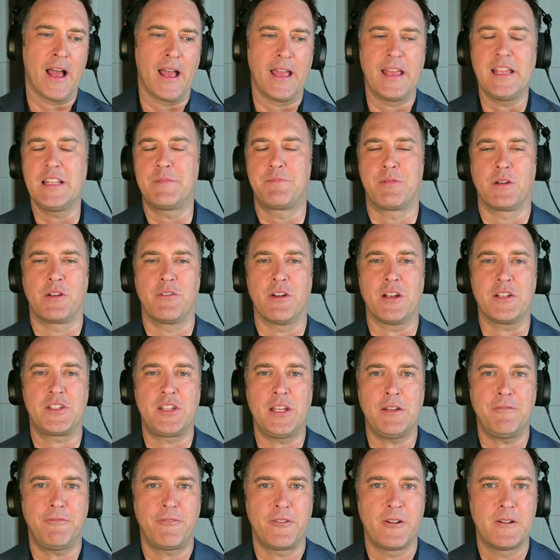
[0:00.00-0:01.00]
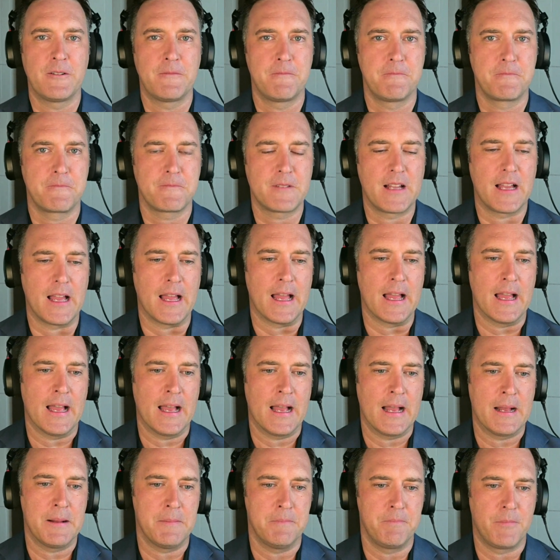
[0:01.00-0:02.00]
He's progressive.
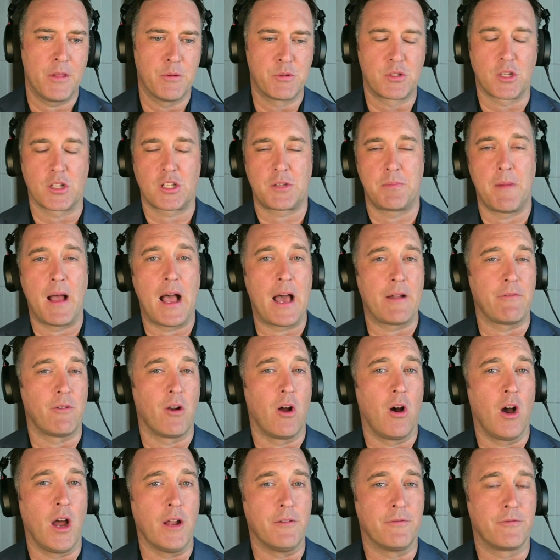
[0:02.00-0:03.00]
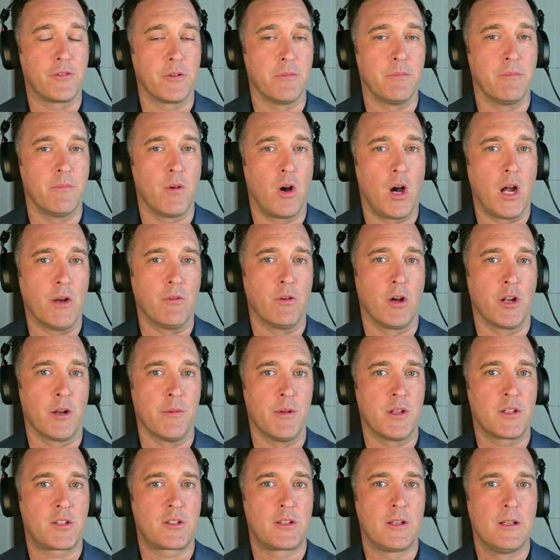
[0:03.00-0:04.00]
It was a smart ride from
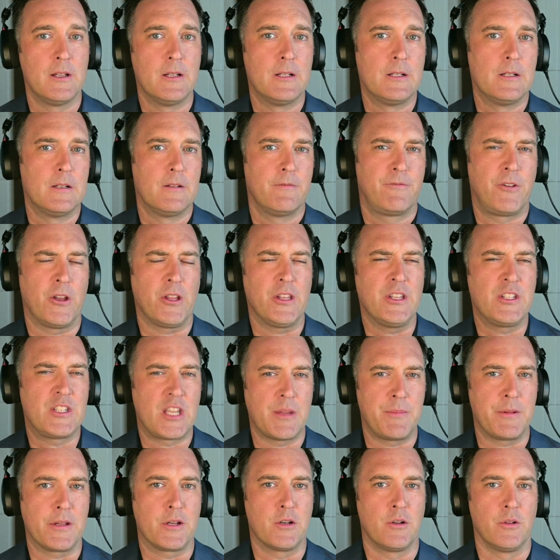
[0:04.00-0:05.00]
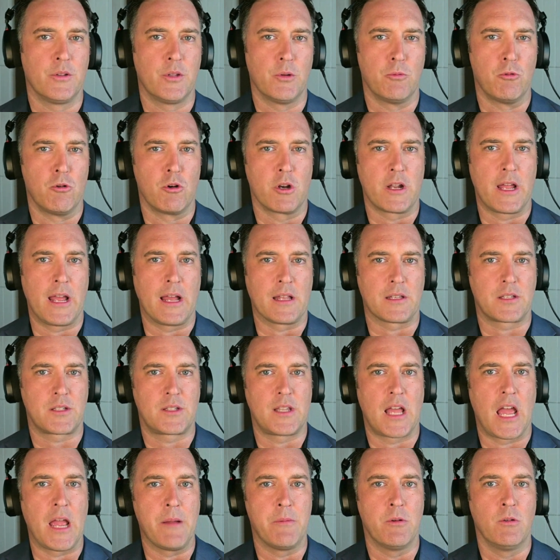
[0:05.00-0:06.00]
Hieronymus, fairly typical of the Waterhouse
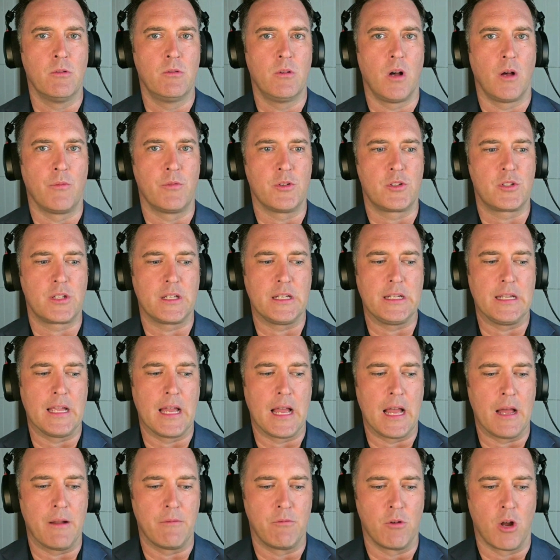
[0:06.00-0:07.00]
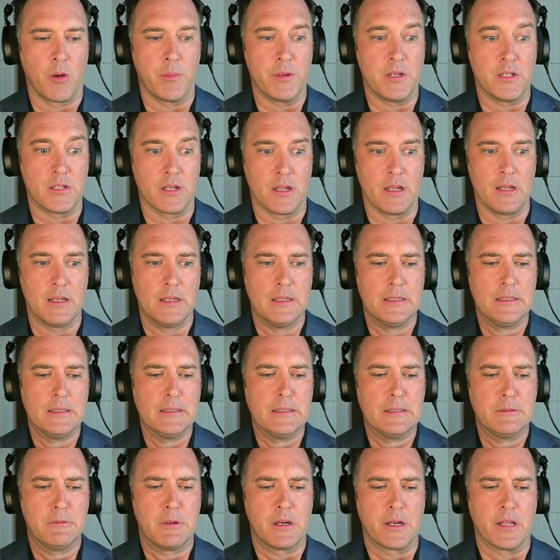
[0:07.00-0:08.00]
stable. Obviously, Robbie's
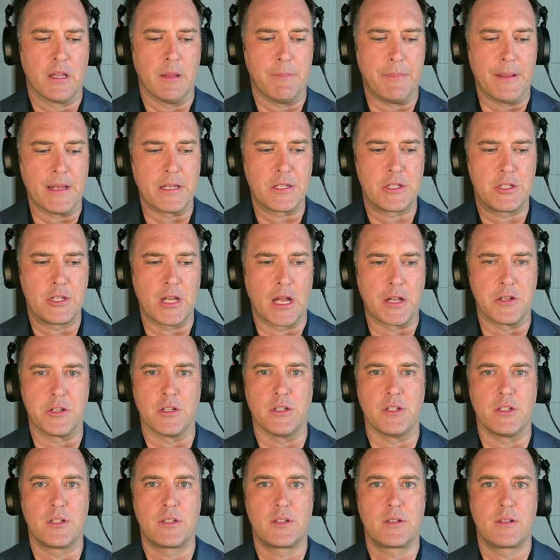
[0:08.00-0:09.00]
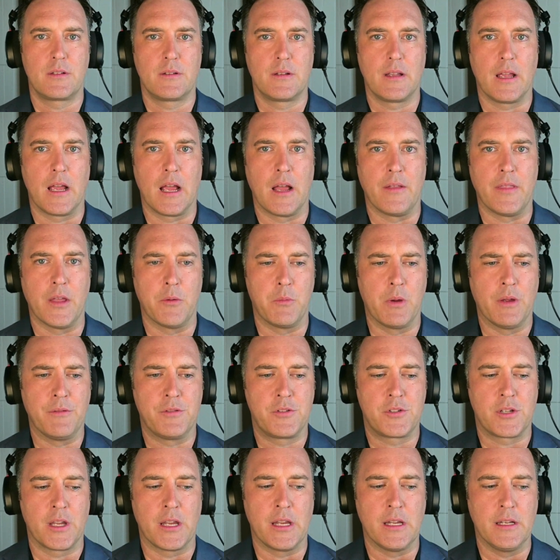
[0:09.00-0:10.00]
one of the best judges that we've
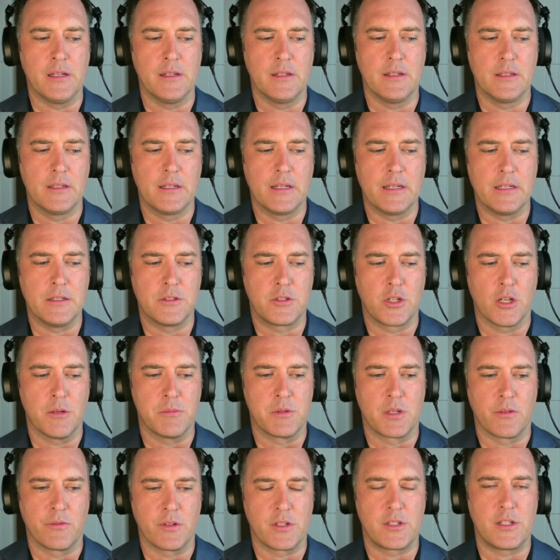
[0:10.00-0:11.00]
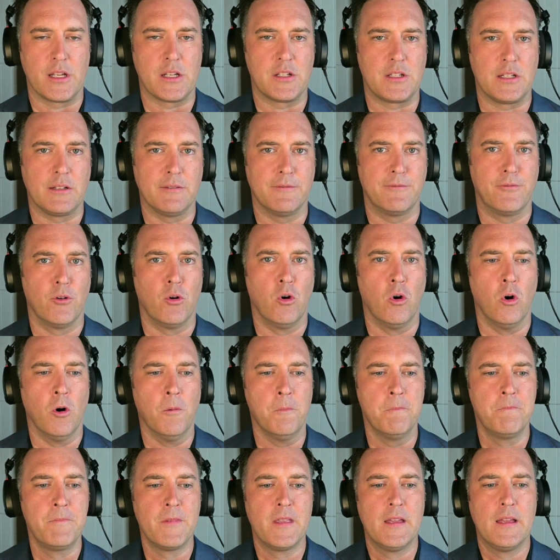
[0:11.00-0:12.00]
seen in terms of assessing
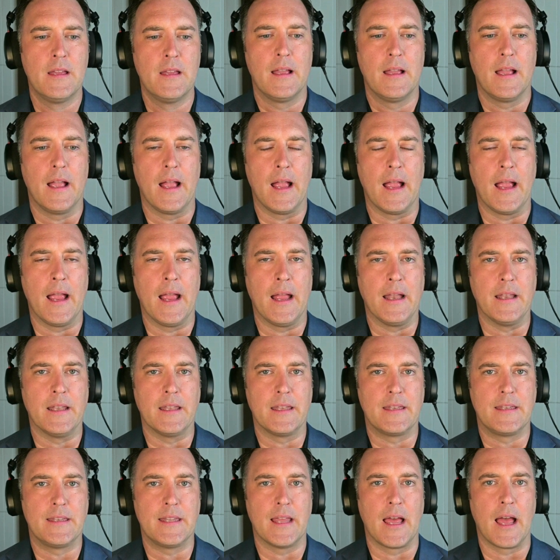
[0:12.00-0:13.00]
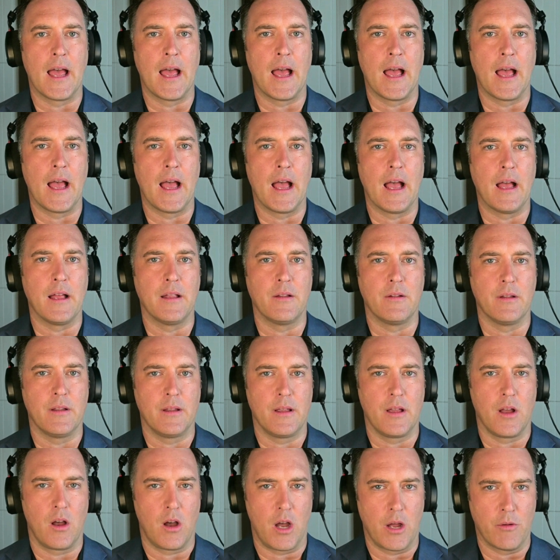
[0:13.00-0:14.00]
form, and
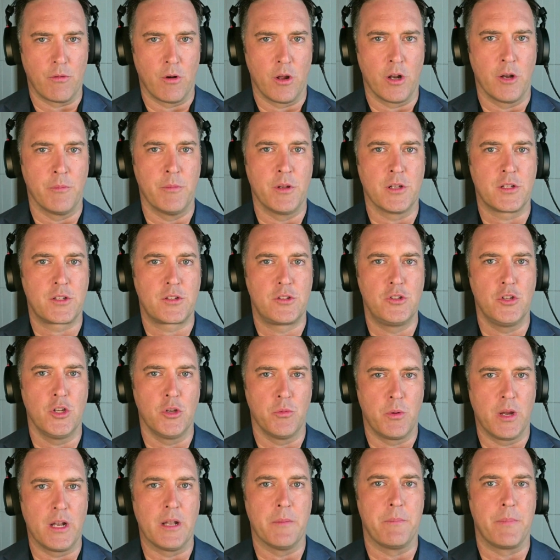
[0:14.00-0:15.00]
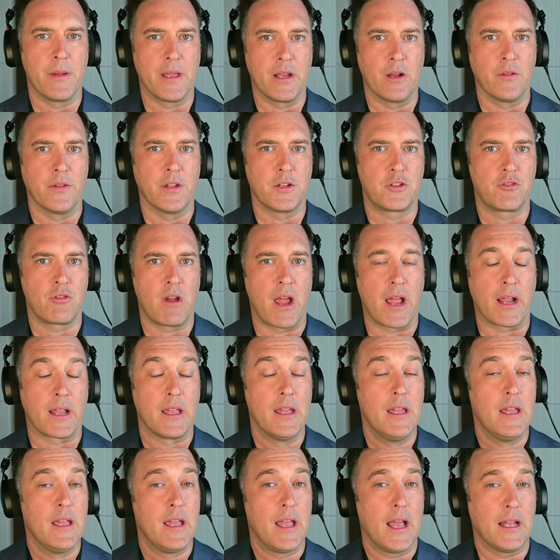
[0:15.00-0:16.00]
Hieronymus knew where to be on the track.
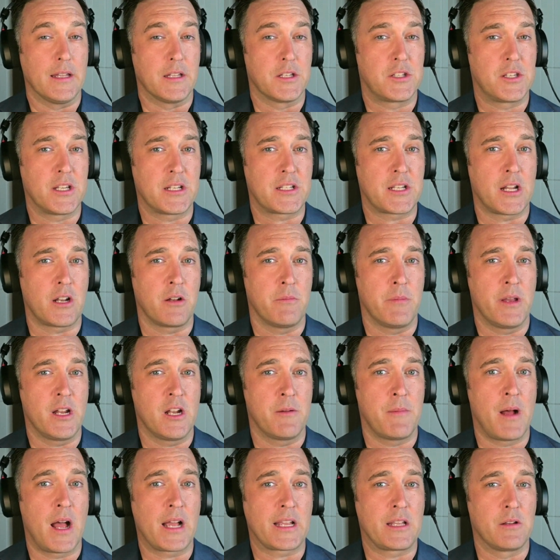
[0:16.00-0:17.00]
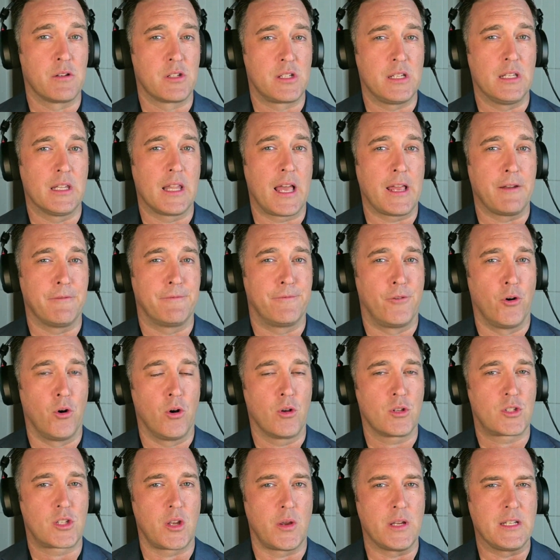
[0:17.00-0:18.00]
At the 600-metre mark, he was in lane
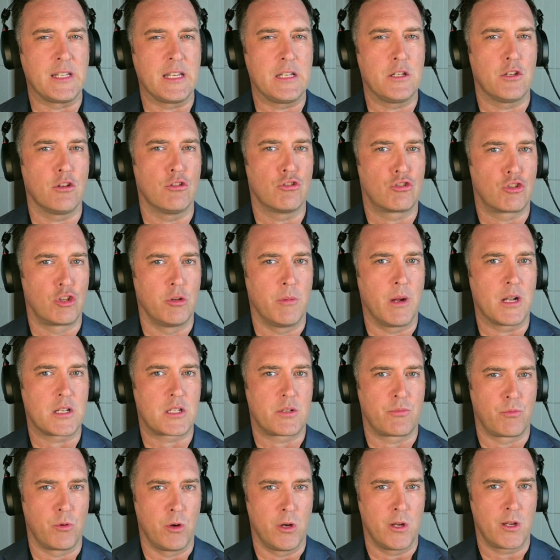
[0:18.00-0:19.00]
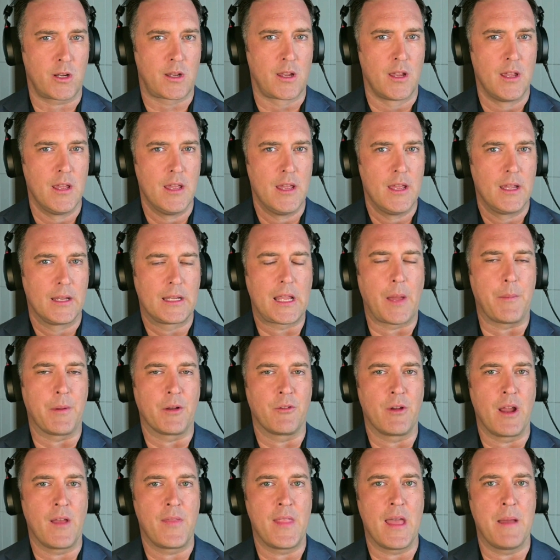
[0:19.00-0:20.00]
4, so he didn't do too much work coming
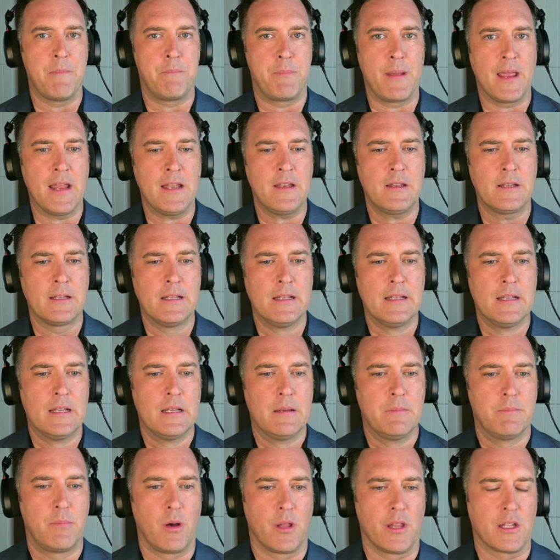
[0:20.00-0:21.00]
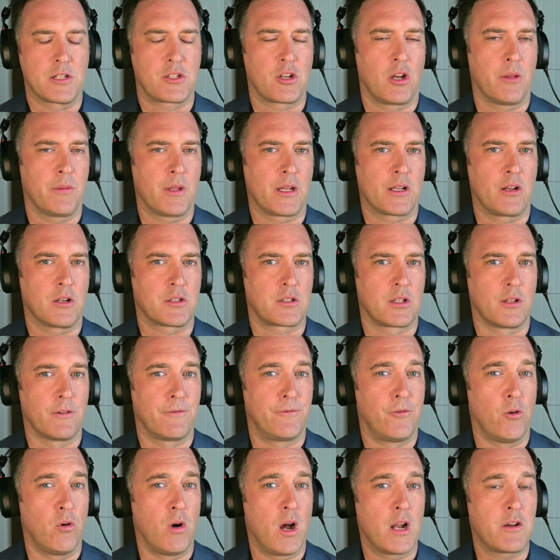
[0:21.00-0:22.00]
around that bend. By the time they got to the
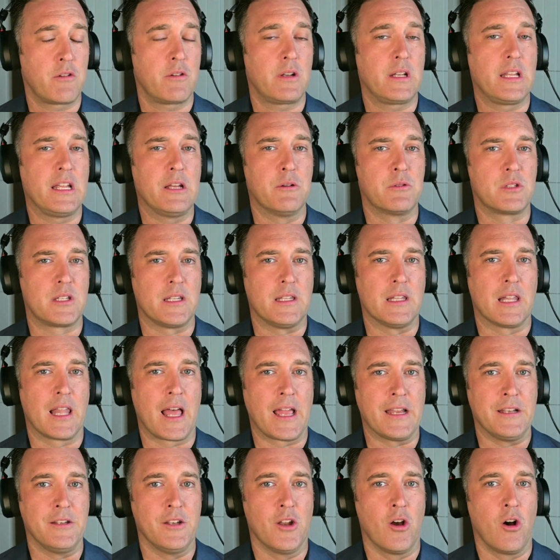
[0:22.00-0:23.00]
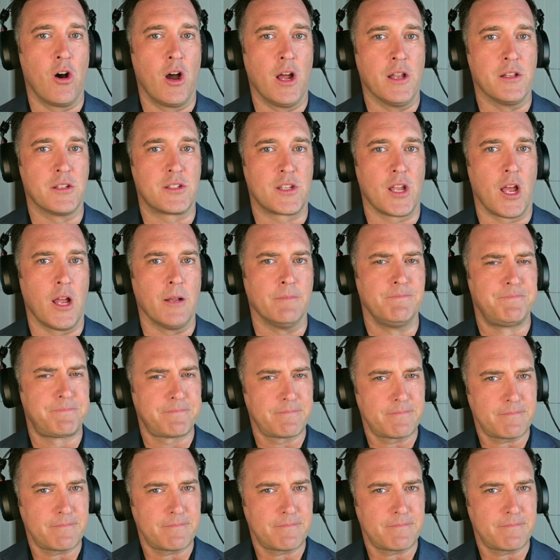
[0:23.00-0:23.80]
400, he was in lane 9. So